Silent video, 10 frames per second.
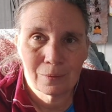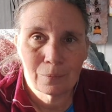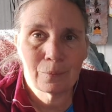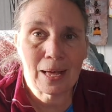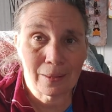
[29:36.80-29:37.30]

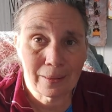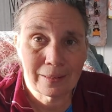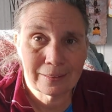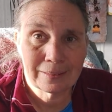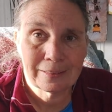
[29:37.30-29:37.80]
well,
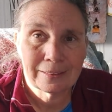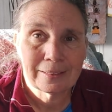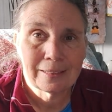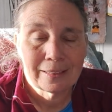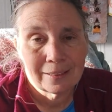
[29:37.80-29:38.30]

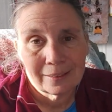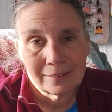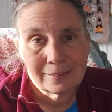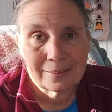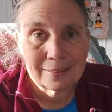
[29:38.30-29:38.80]

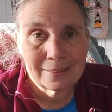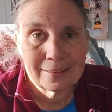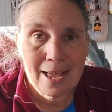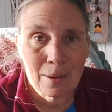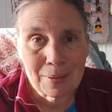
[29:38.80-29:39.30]

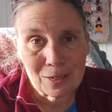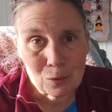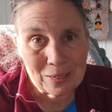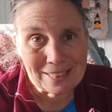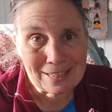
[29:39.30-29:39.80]
now I'm at
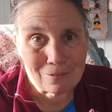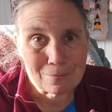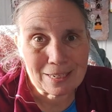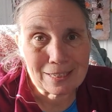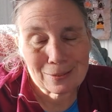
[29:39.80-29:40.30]
27
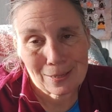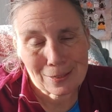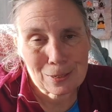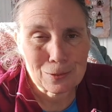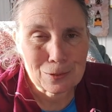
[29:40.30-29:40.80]
minutes, so that's
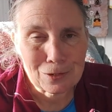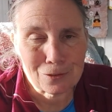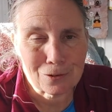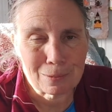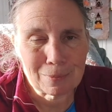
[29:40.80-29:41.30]
closer to
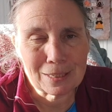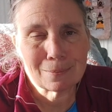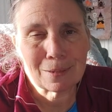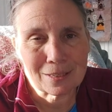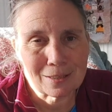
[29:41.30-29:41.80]
30 minutes,
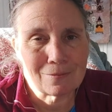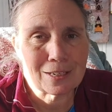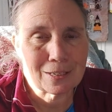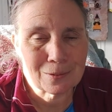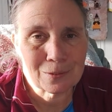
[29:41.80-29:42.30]
plus the
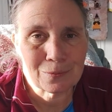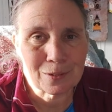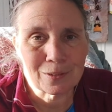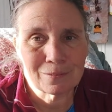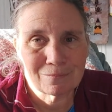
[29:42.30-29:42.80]
videos
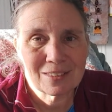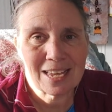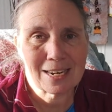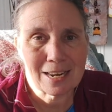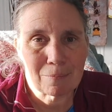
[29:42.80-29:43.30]
will
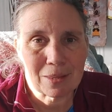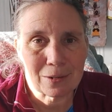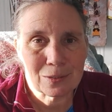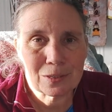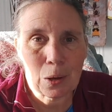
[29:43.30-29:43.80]
get it up there.
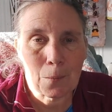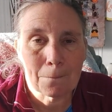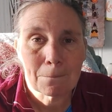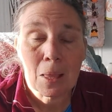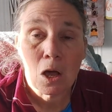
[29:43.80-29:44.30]
So,
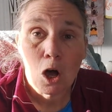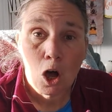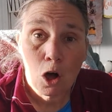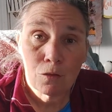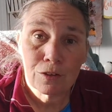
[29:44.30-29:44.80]

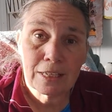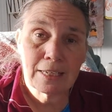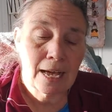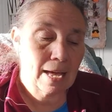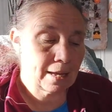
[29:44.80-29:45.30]

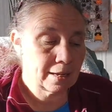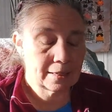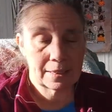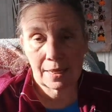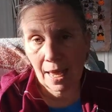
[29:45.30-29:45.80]
hopefully I
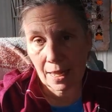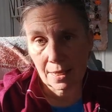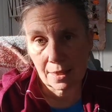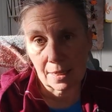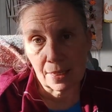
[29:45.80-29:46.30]
can
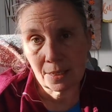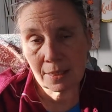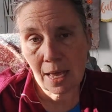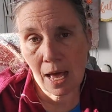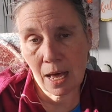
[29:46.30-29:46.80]
edit
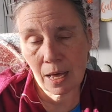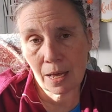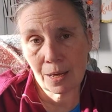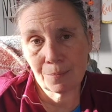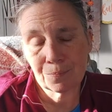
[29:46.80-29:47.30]
this.
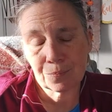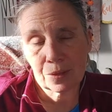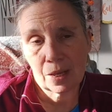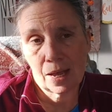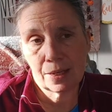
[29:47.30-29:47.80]

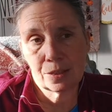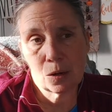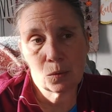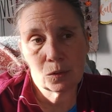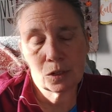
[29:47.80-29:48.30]
I
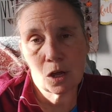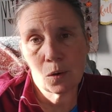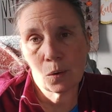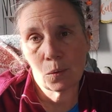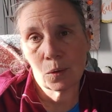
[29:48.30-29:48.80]
don't
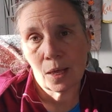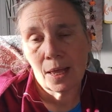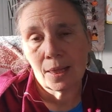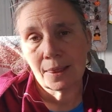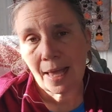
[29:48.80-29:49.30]
know,
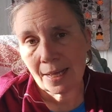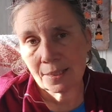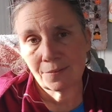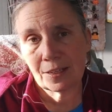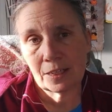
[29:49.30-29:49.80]

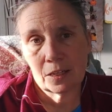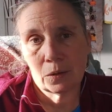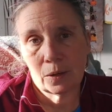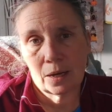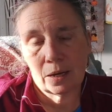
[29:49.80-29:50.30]
last video,